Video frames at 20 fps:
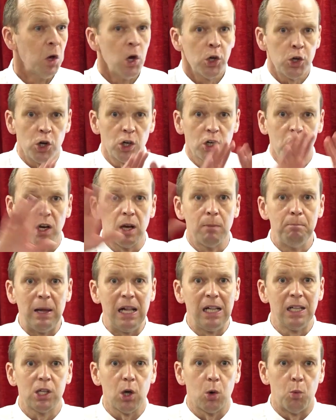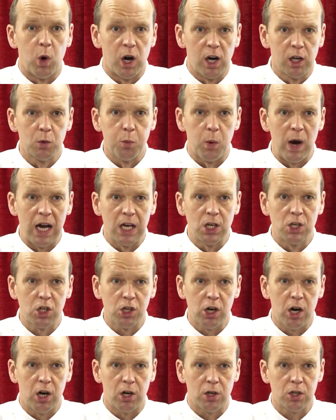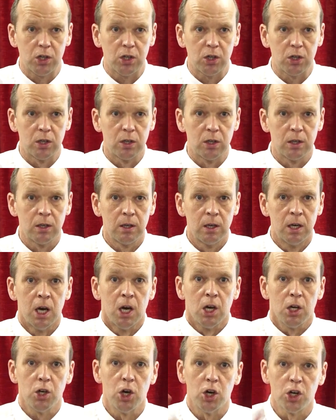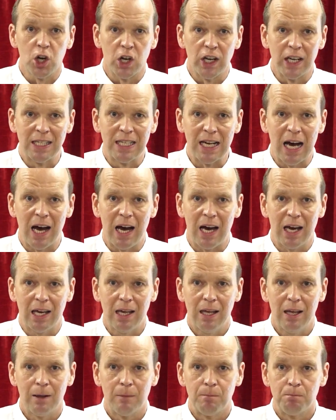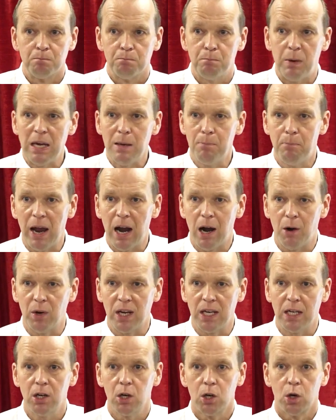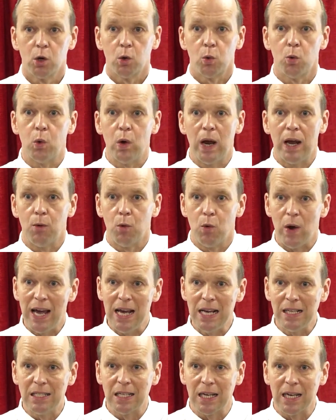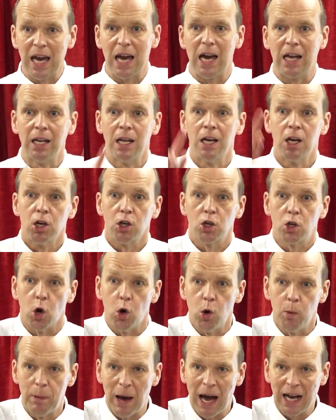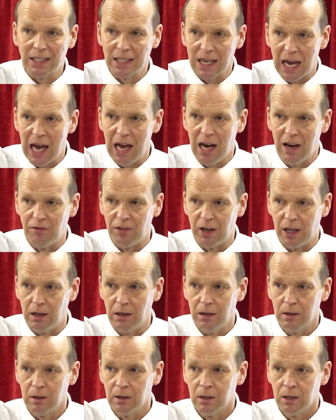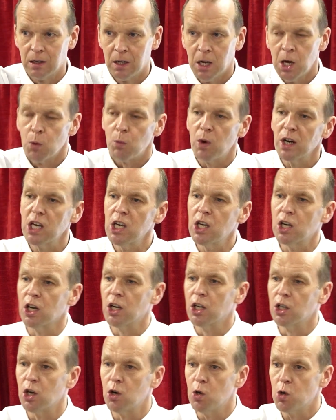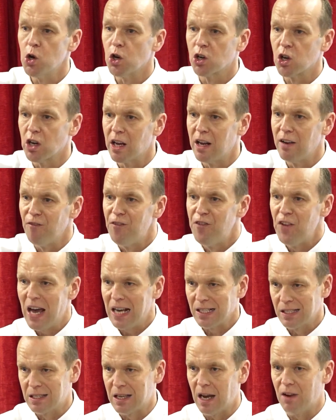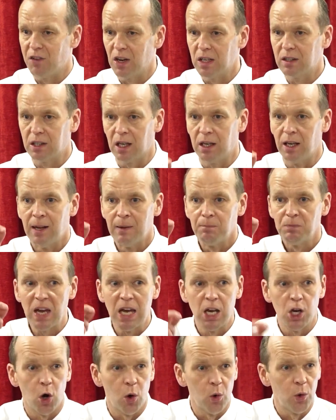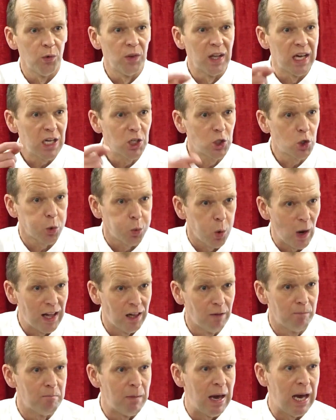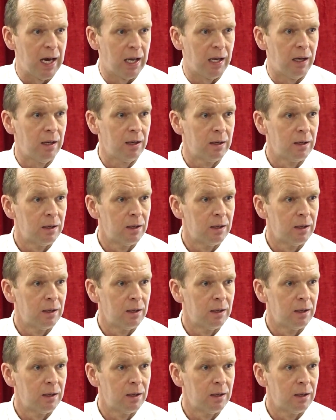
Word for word: You're going to build a worldwide church. You're going to die, be buried, ra- raised again, go back to heaven. What are you going to do? You're going to invest everything in only 12 men,